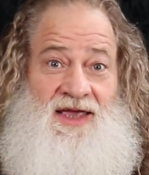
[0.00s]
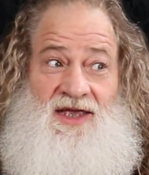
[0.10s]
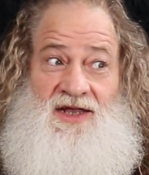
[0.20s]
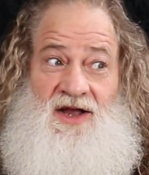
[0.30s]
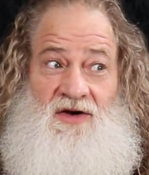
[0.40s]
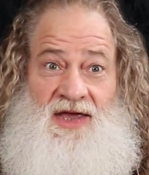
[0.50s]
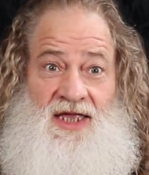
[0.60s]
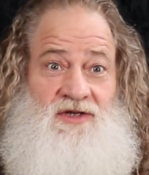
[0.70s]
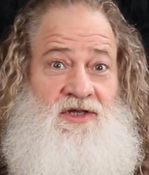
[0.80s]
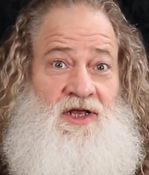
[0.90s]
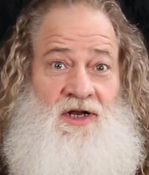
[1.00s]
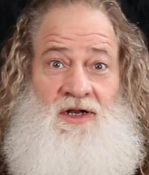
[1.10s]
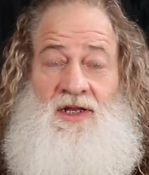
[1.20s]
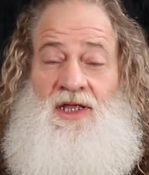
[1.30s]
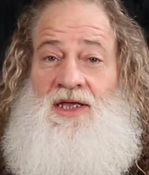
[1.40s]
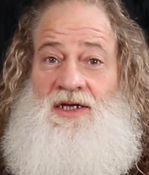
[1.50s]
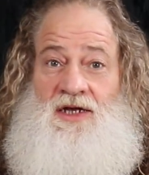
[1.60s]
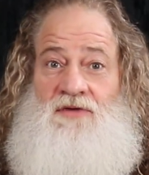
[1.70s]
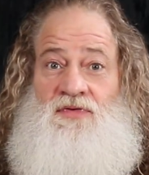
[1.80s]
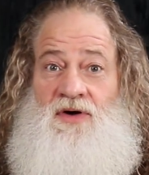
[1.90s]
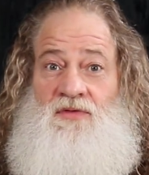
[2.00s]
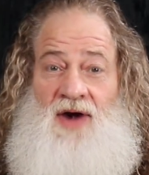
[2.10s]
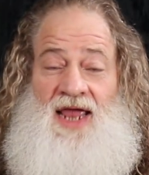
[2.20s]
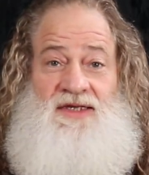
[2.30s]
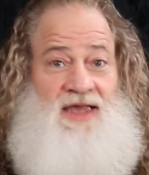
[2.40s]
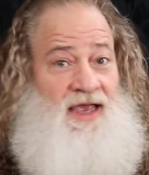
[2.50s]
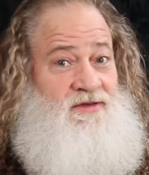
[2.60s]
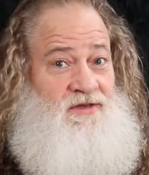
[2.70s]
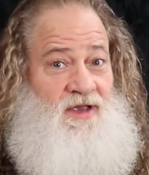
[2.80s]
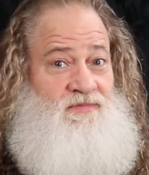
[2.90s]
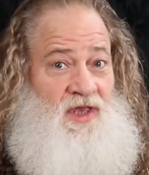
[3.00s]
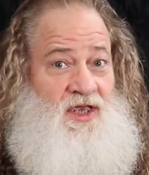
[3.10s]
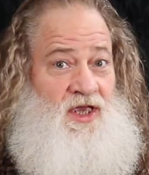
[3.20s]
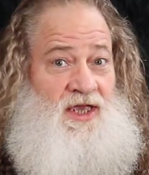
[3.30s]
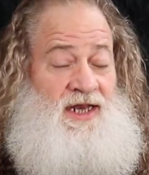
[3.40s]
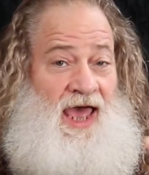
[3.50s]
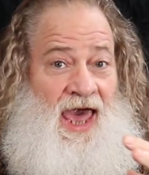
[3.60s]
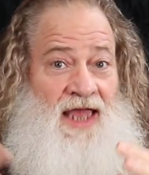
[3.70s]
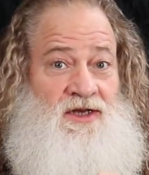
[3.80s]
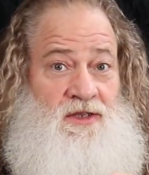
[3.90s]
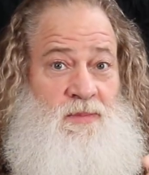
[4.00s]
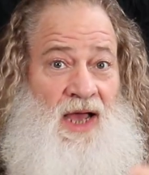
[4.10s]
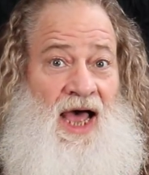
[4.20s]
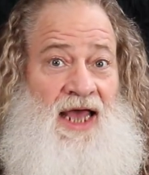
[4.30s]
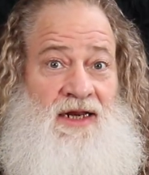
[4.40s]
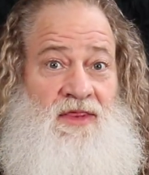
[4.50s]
each little different race has something good to add to the pot,